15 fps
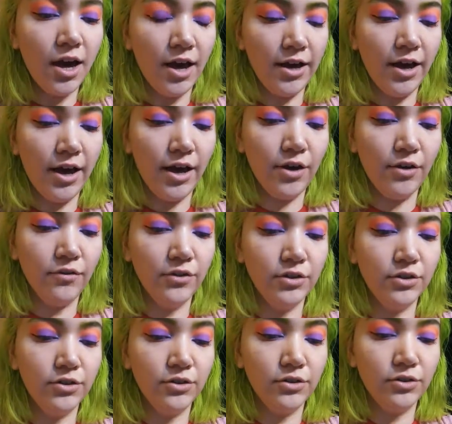I have
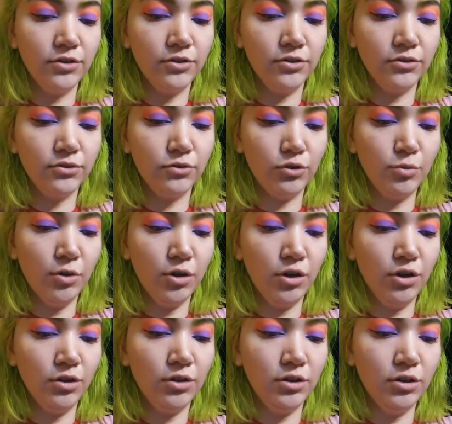
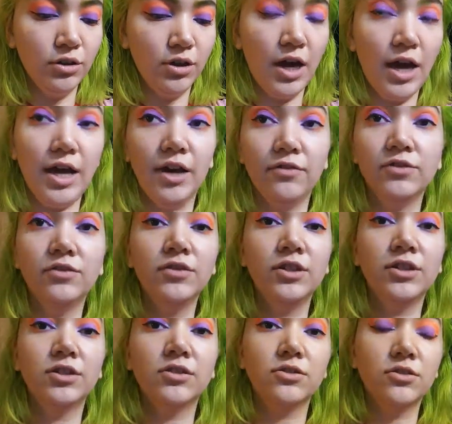Screwball, I have
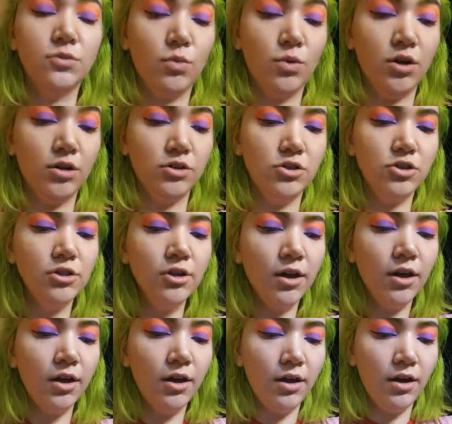Davina's Swatch,
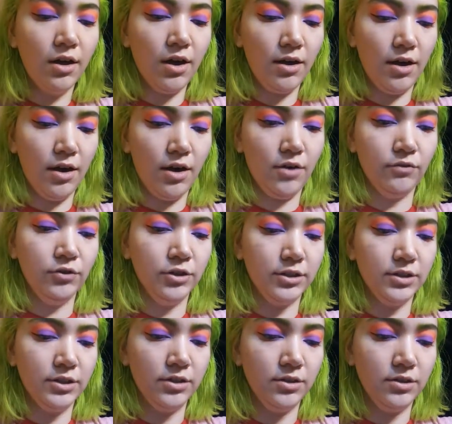I have
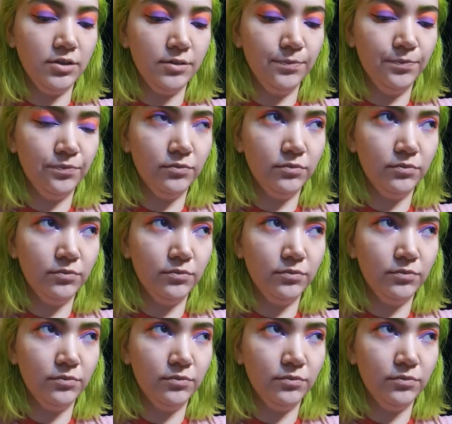Looxi's